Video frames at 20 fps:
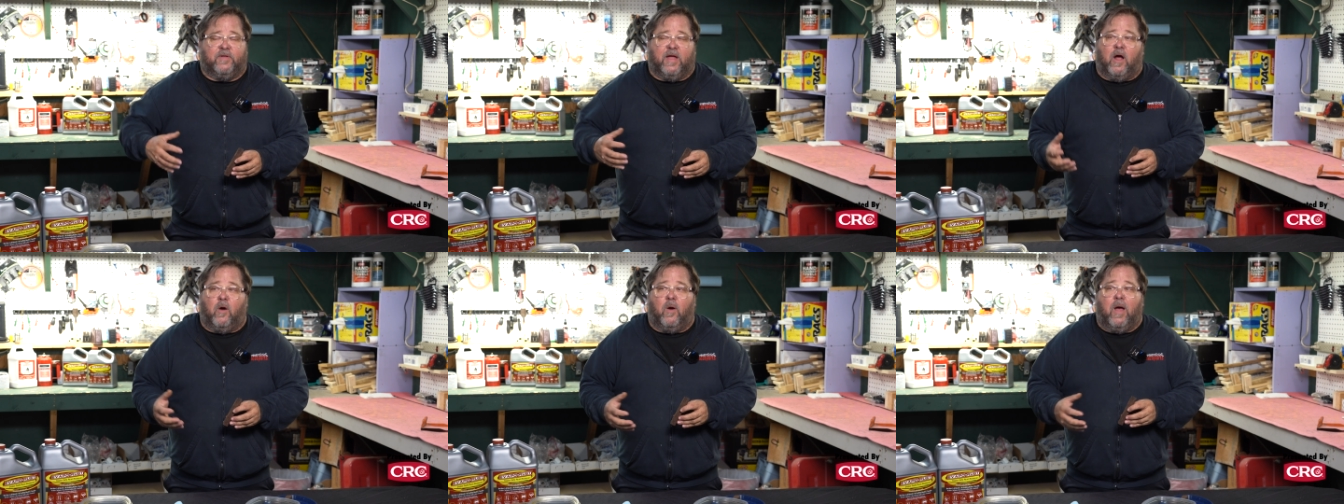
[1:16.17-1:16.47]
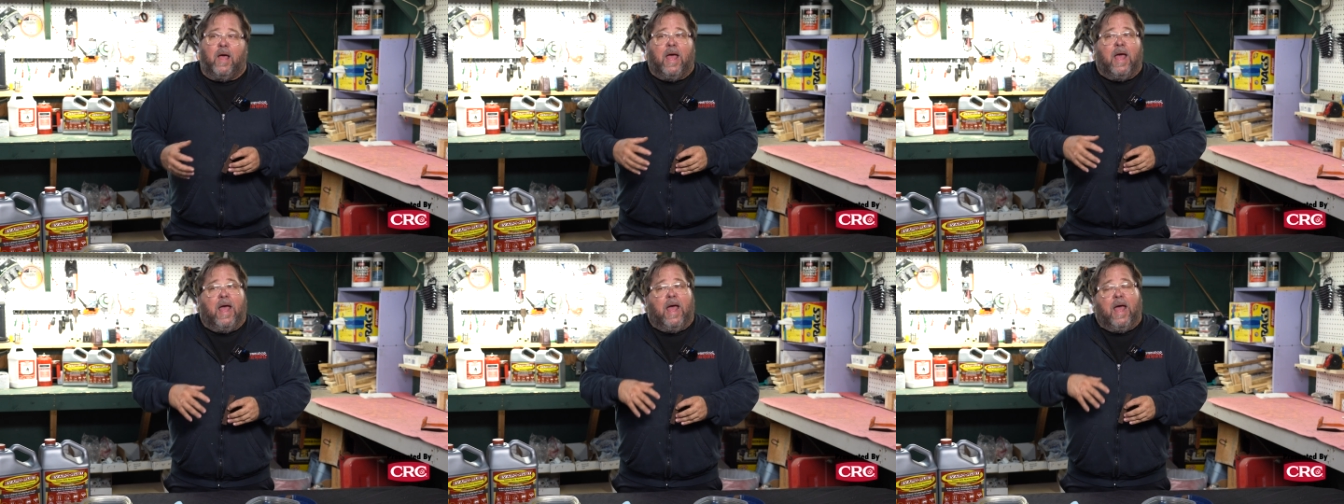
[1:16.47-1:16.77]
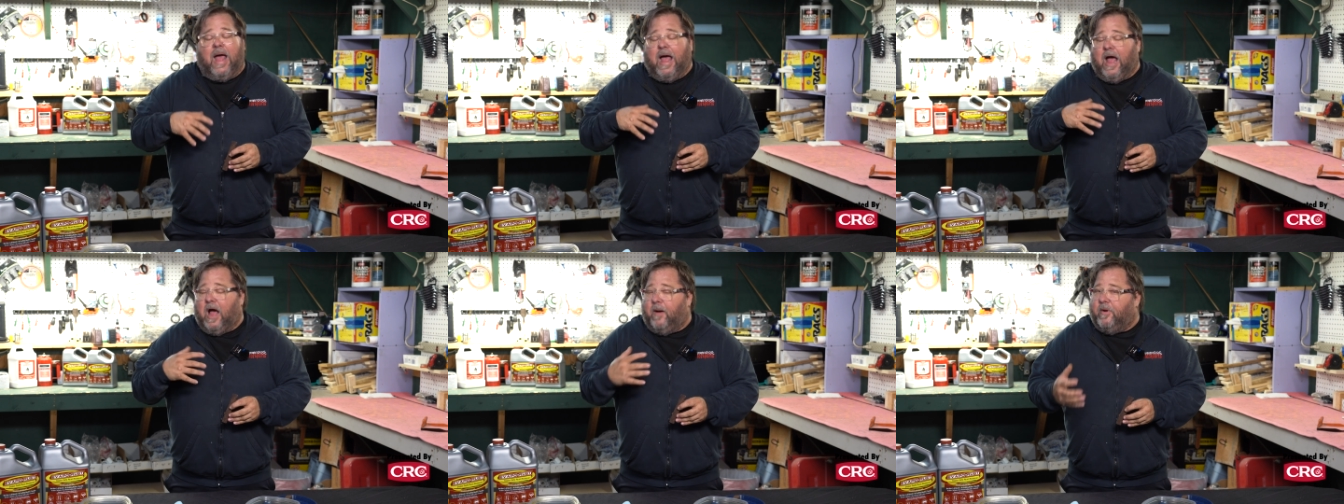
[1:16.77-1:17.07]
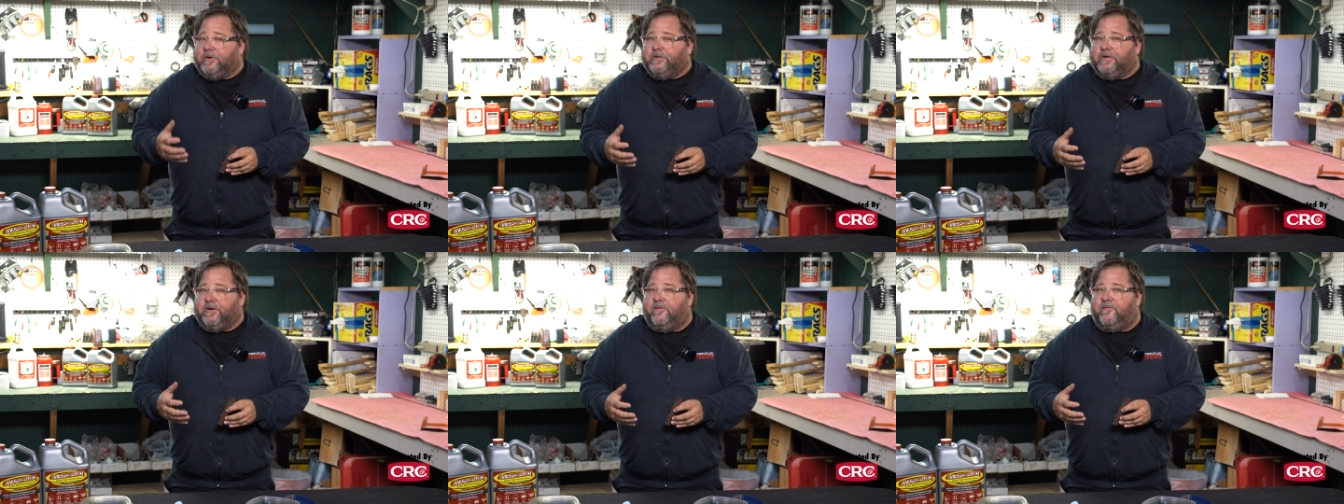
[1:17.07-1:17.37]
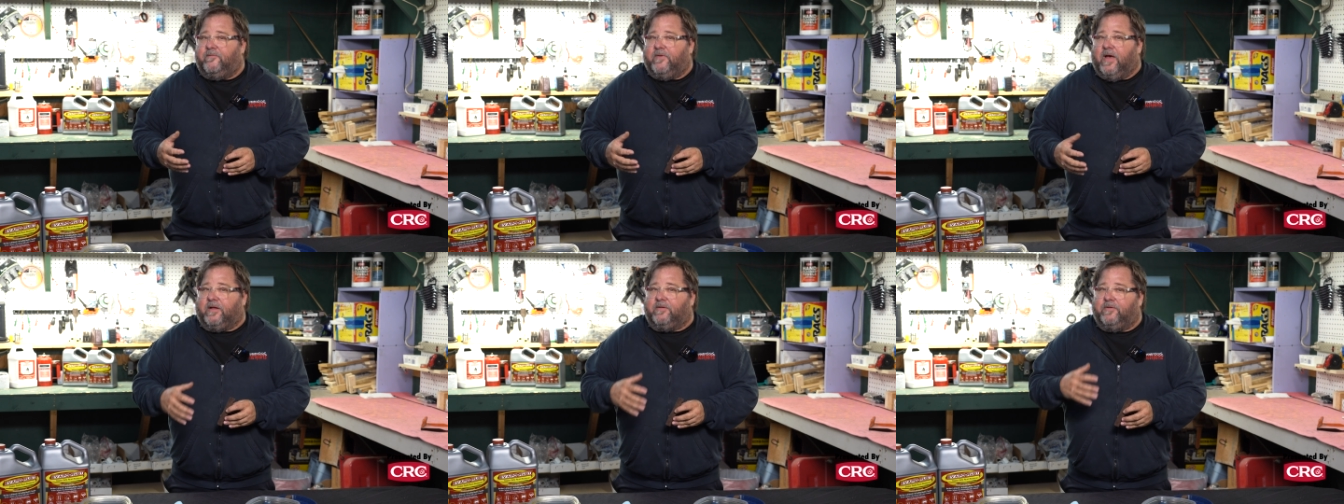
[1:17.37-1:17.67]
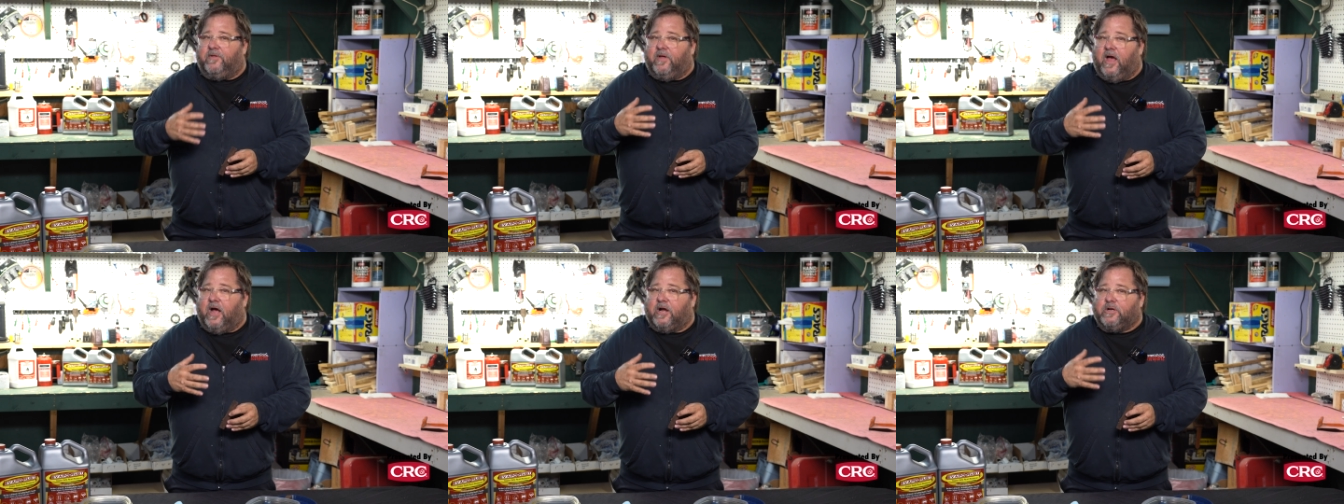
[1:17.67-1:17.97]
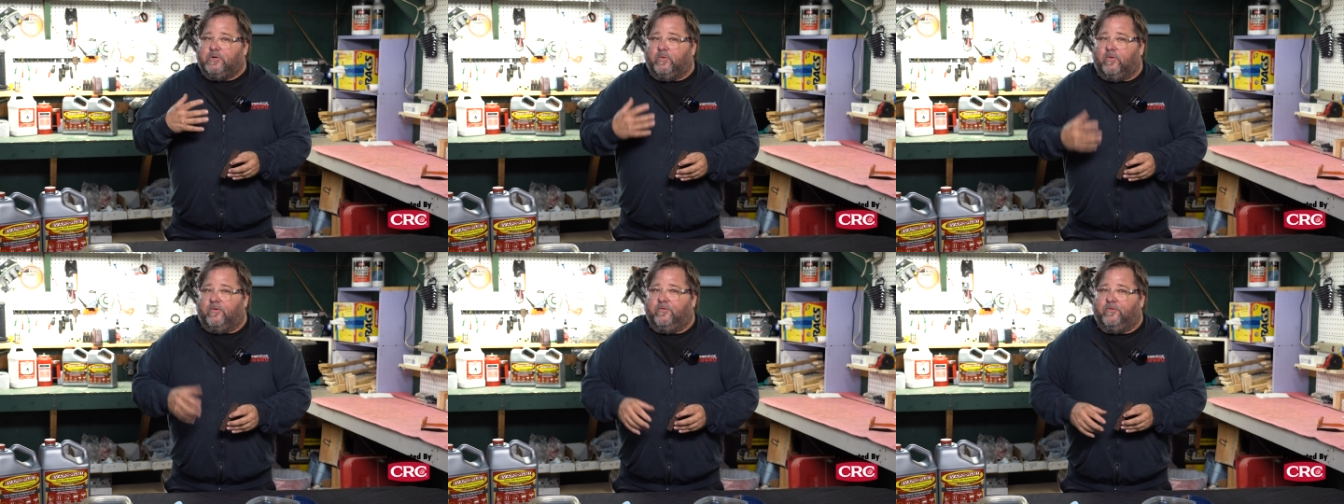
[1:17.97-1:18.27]
Now, how much it affects the
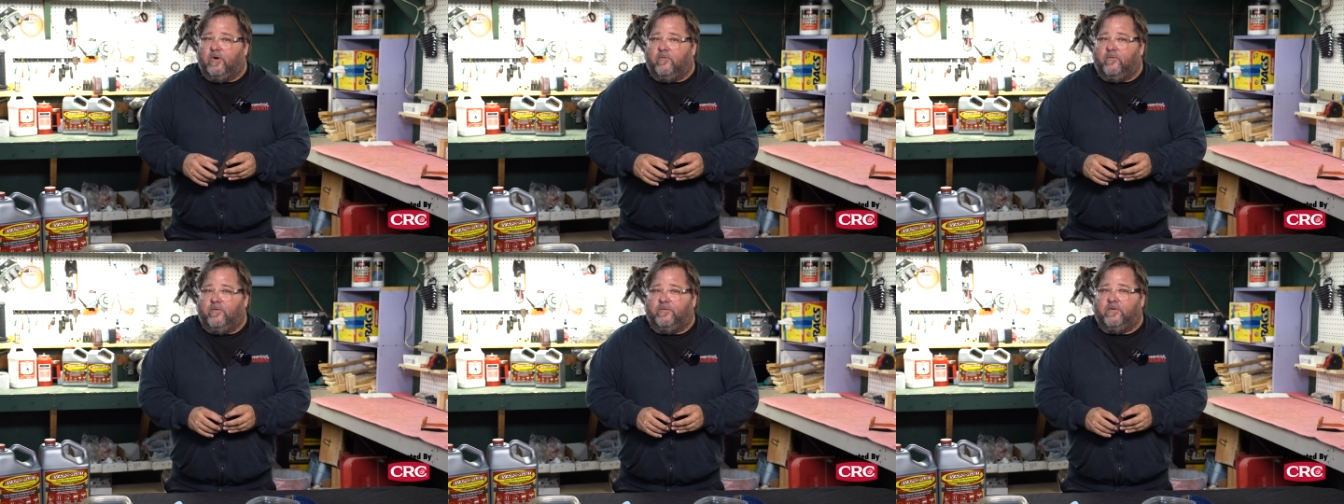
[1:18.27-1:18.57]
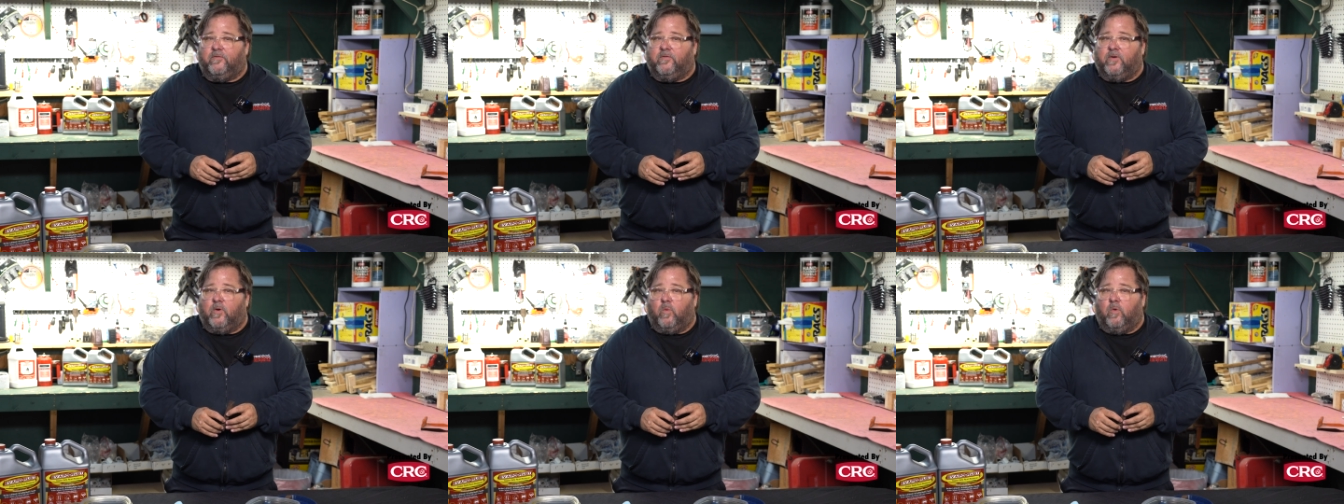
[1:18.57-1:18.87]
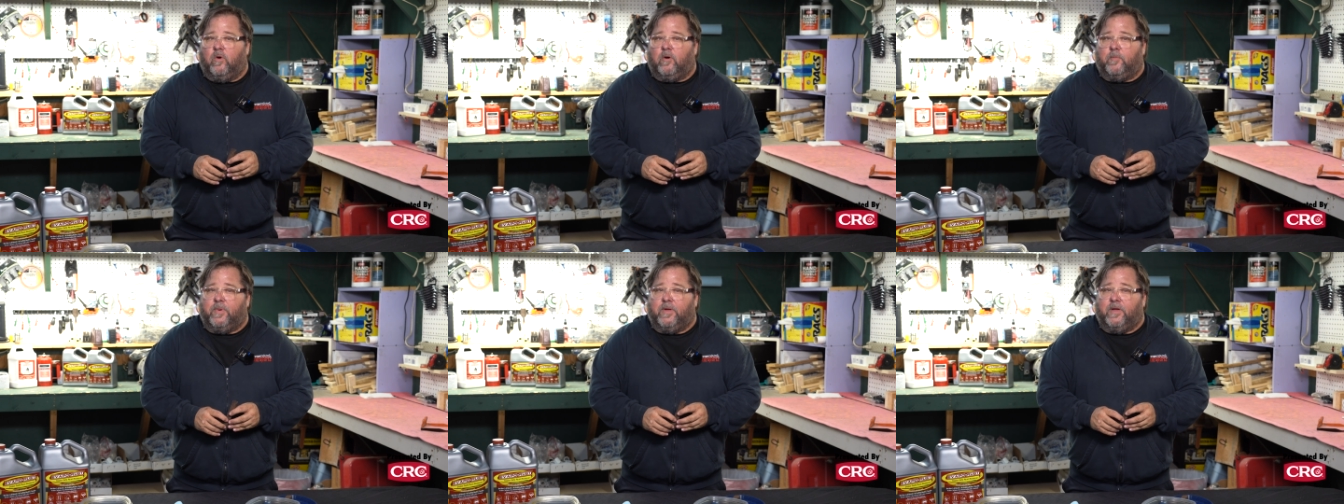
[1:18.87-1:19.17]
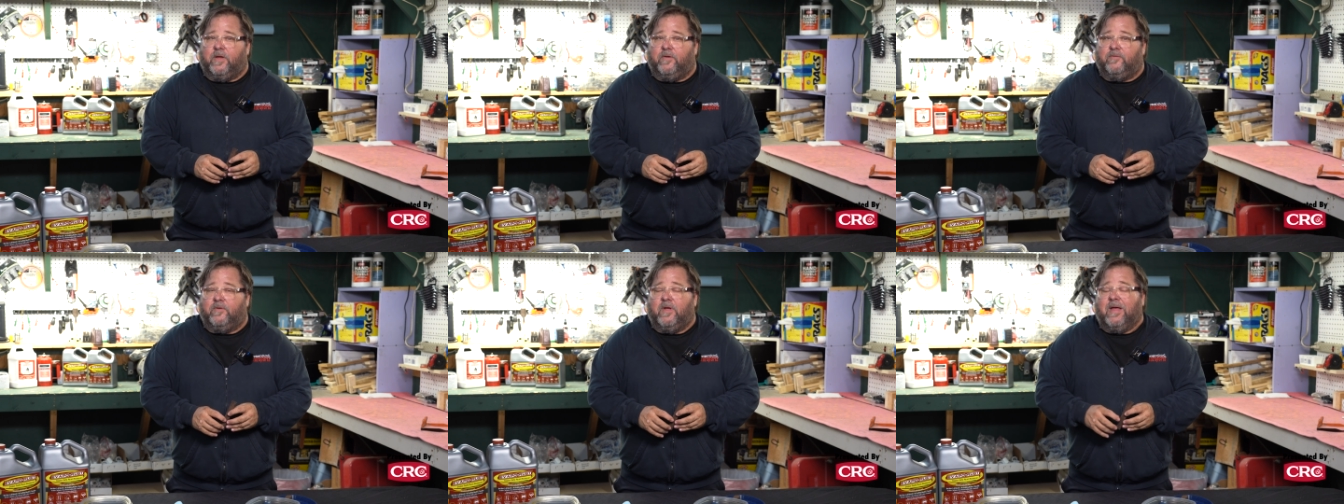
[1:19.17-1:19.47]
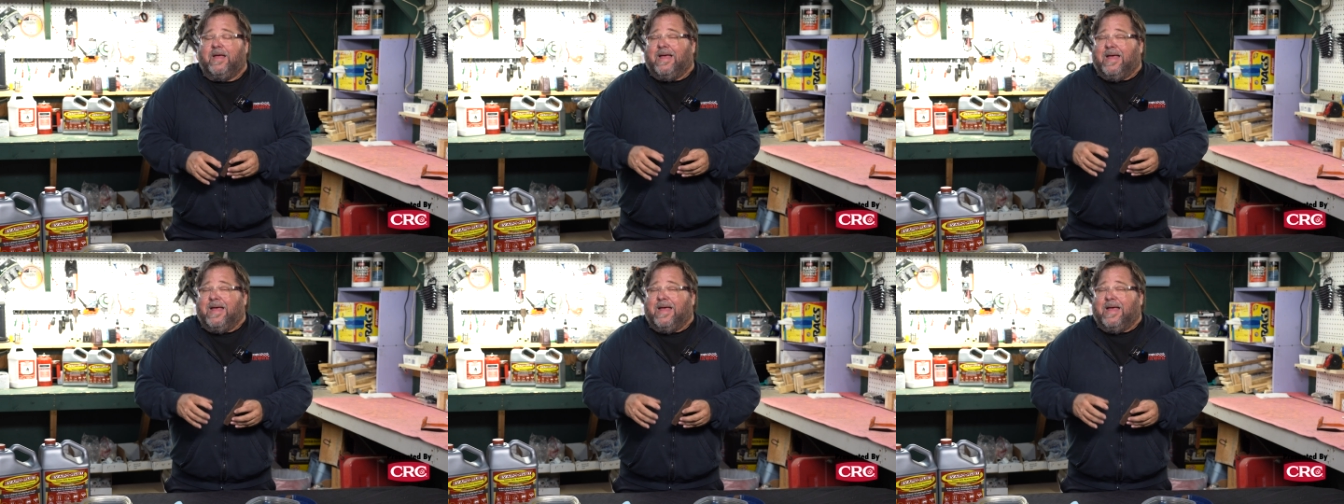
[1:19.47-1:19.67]
actual surface of your workpiece